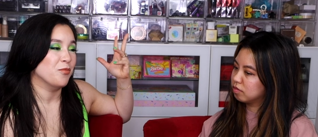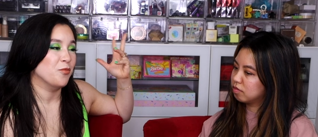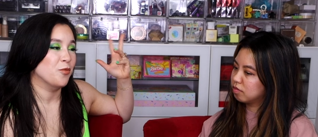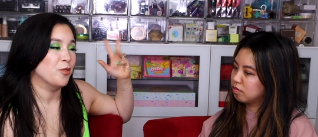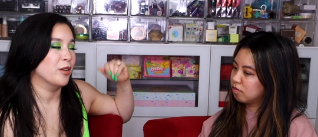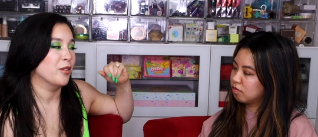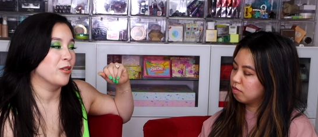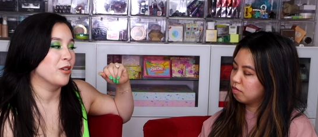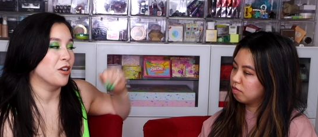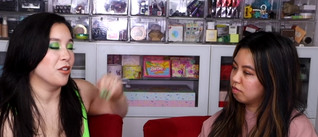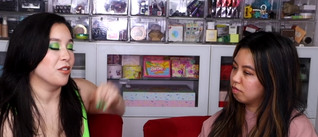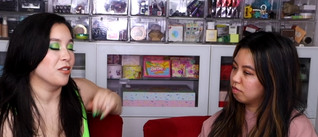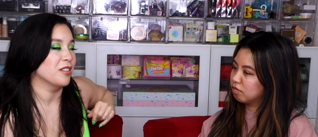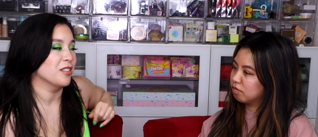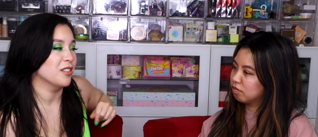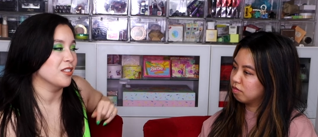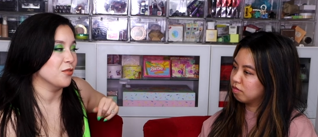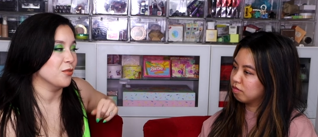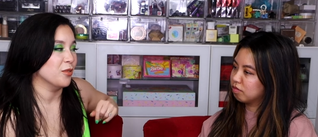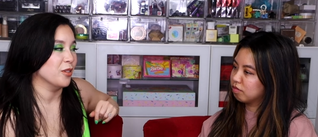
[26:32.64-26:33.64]
Speaker 1: regardless
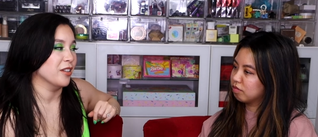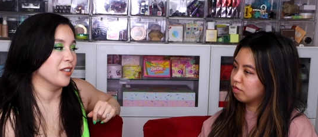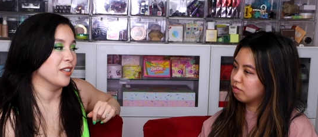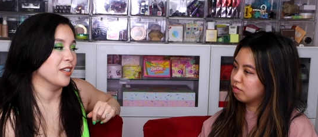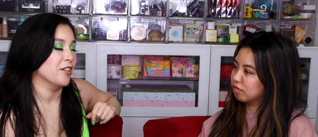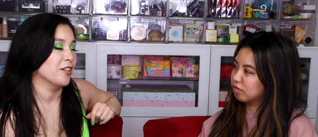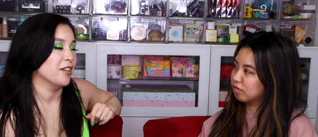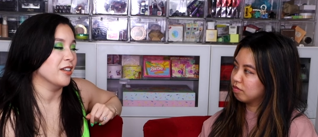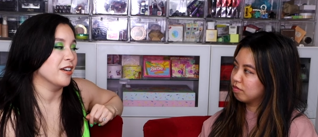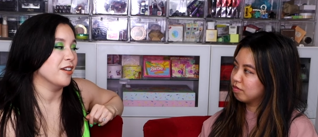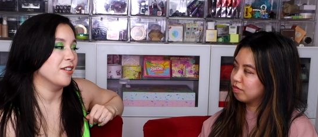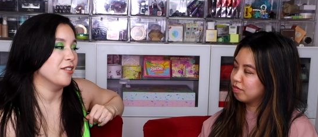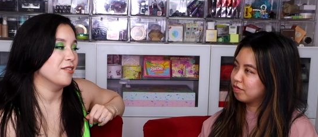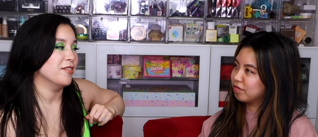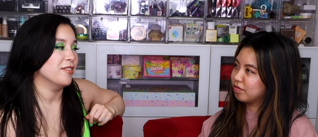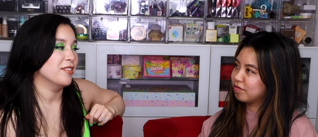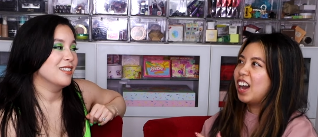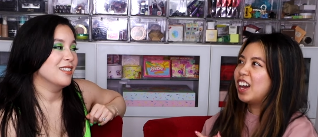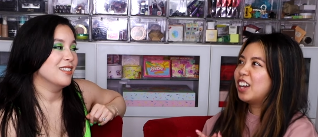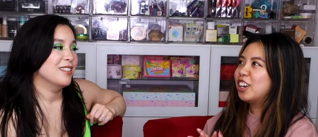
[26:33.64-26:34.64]
of where they are now.
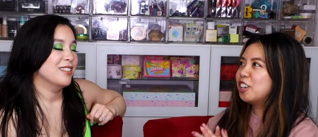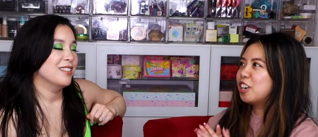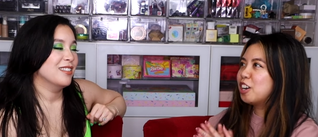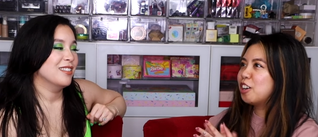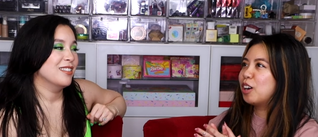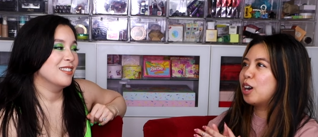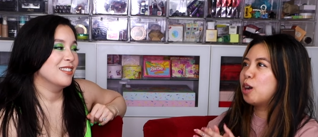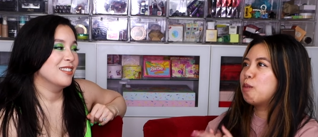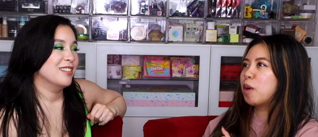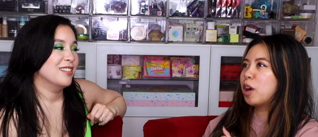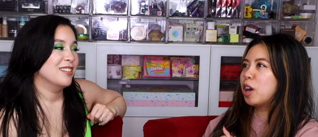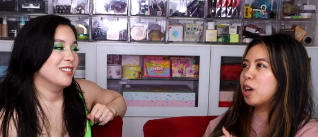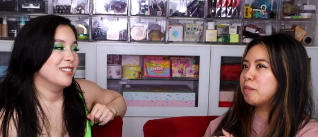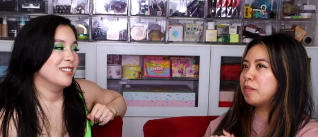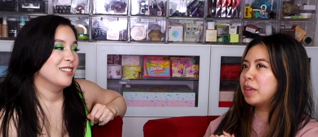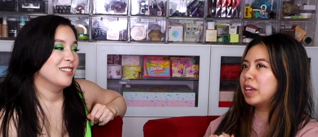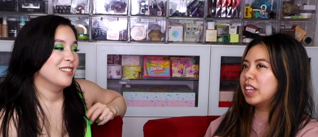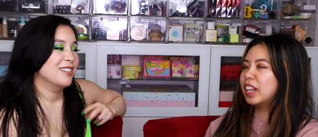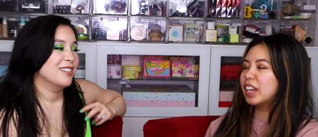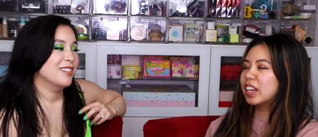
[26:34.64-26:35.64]
Speaker 2: I don't know. A part of me,
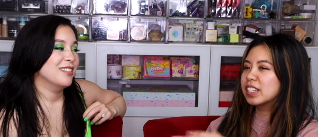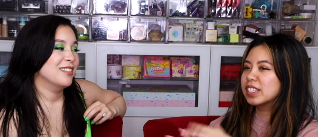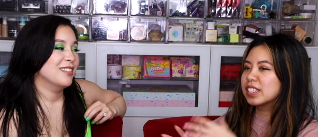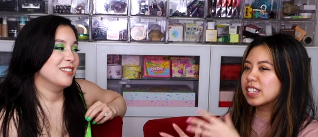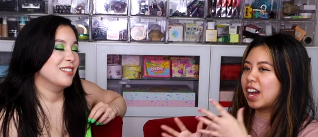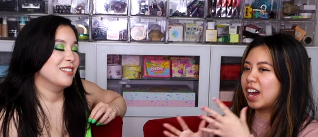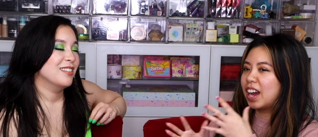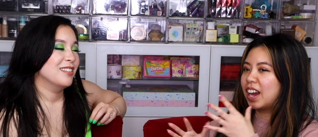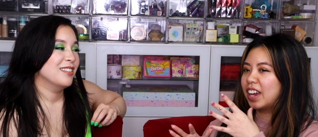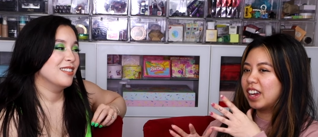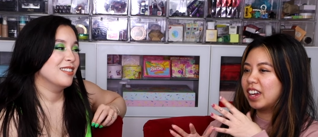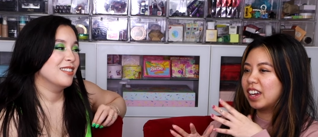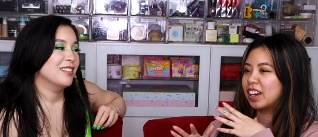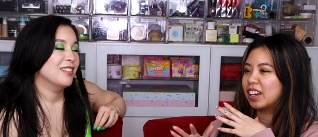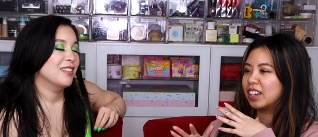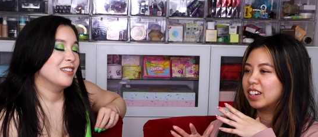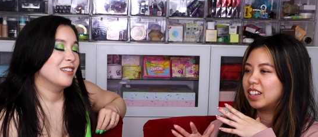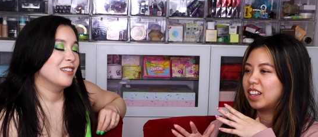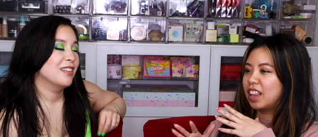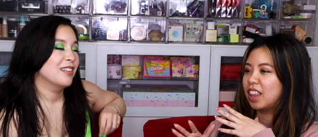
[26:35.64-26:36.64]
like, because I
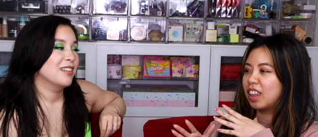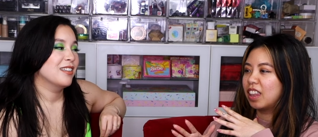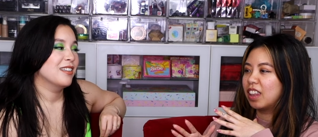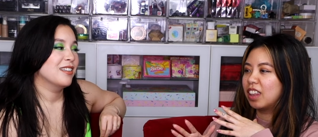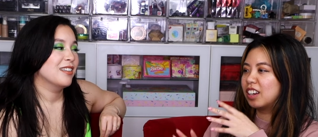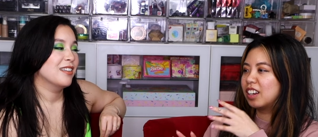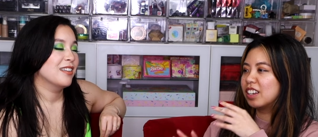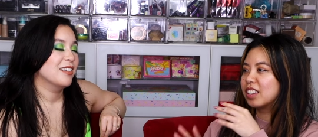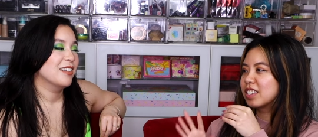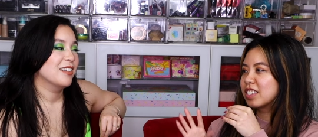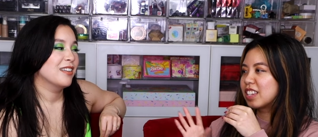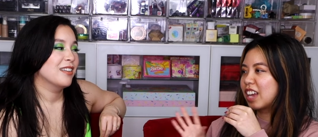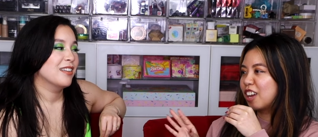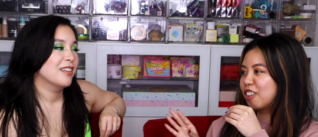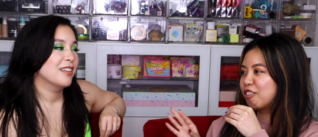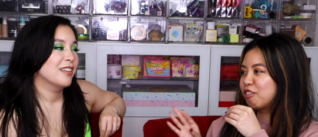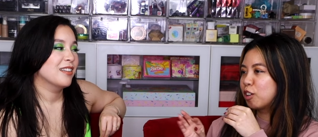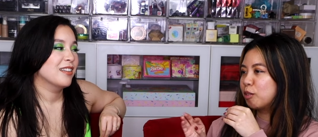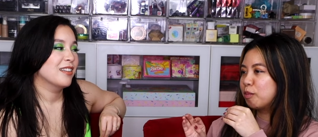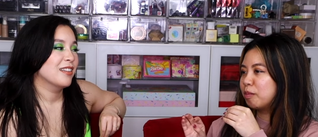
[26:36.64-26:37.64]
kind of, aside
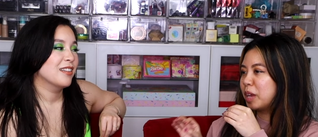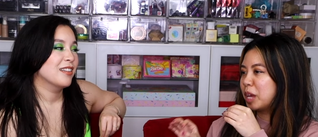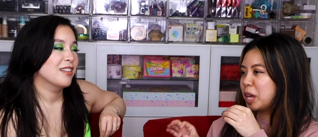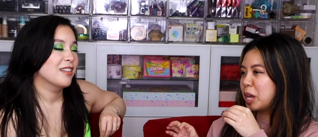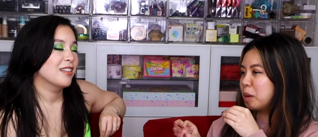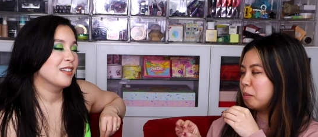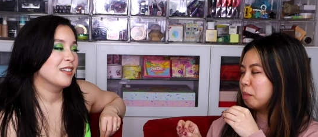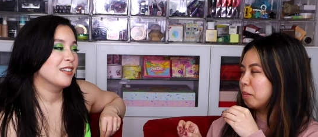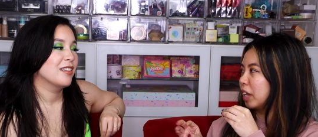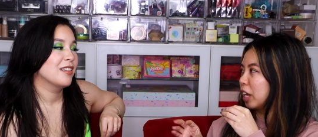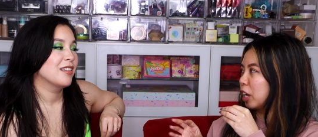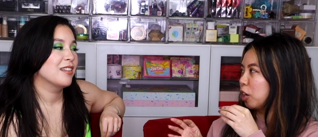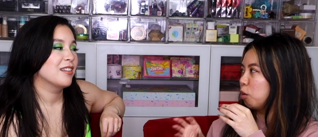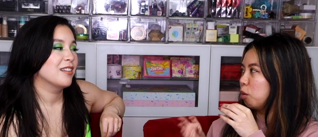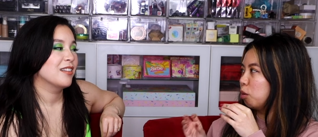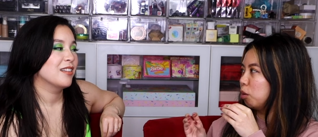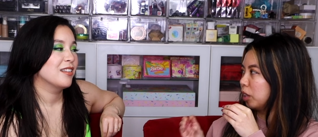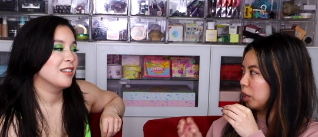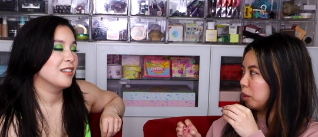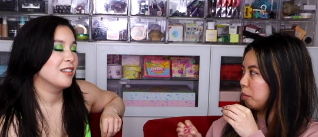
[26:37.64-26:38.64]
from him, like,
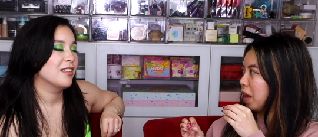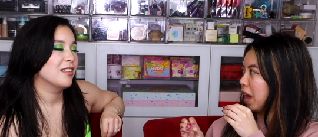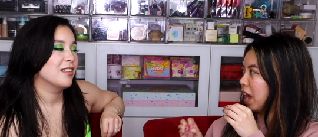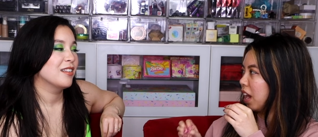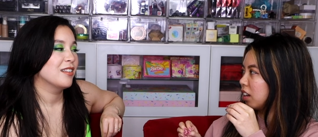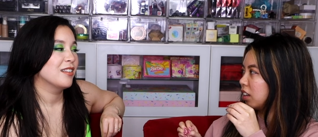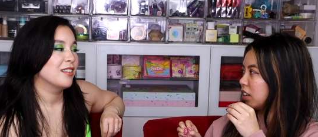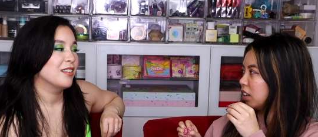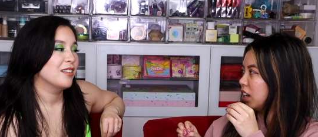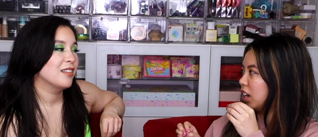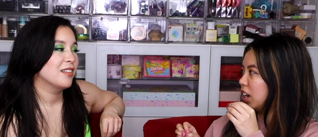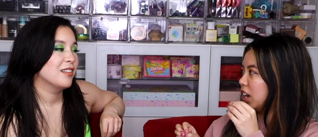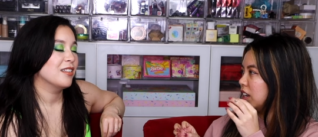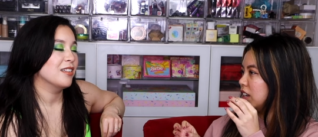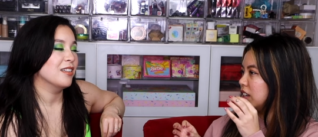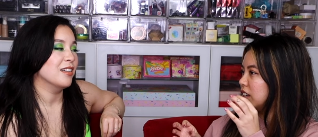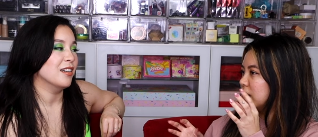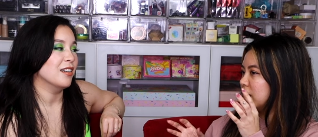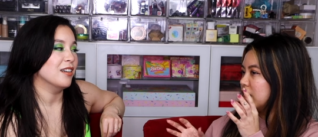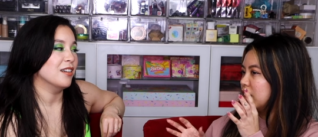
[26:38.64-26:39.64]
holding back a lot.
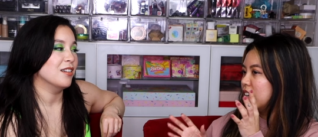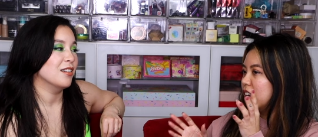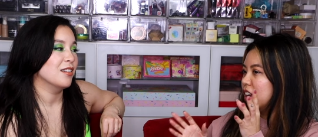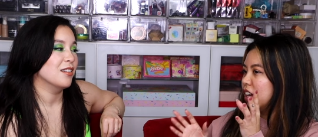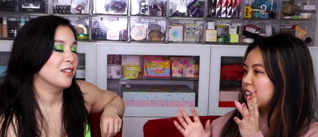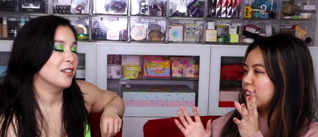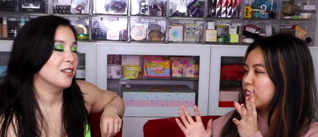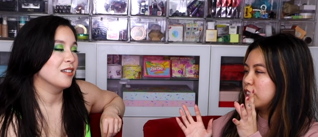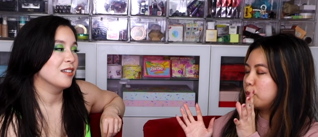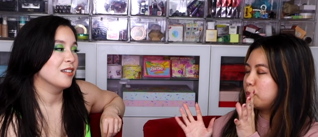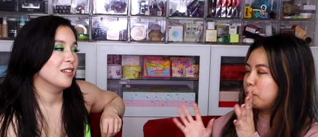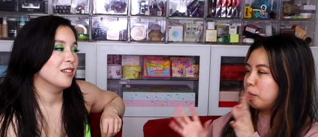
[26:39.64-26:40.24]
Yeah. The